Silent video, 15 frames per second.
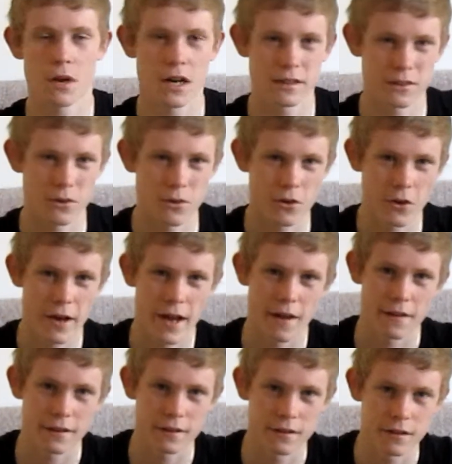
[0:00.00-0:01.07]
but I don't know how
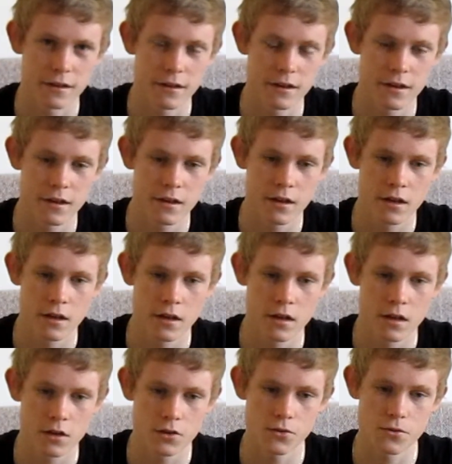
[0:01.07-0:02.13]
they're going to
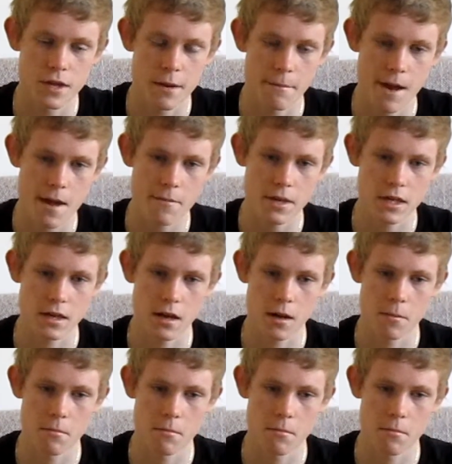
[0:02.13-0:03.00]
do that. Maybe,